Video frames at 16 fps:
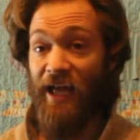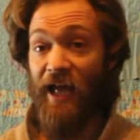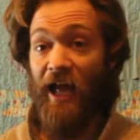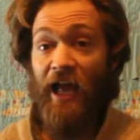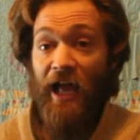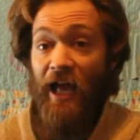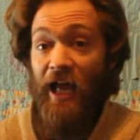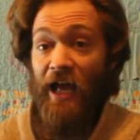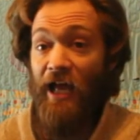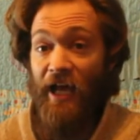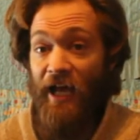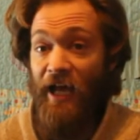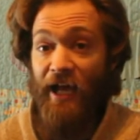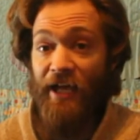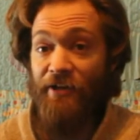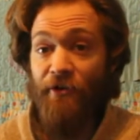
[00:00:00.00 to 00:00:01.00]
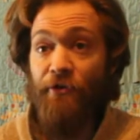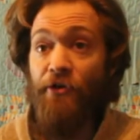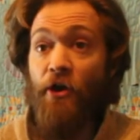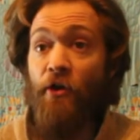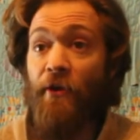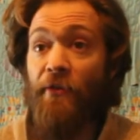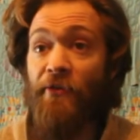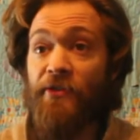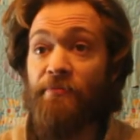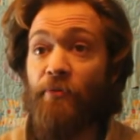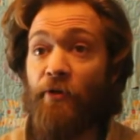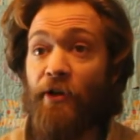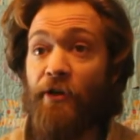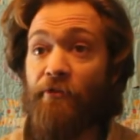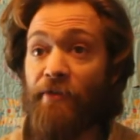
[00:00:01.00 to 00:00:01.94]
I, I, I don't know at this point.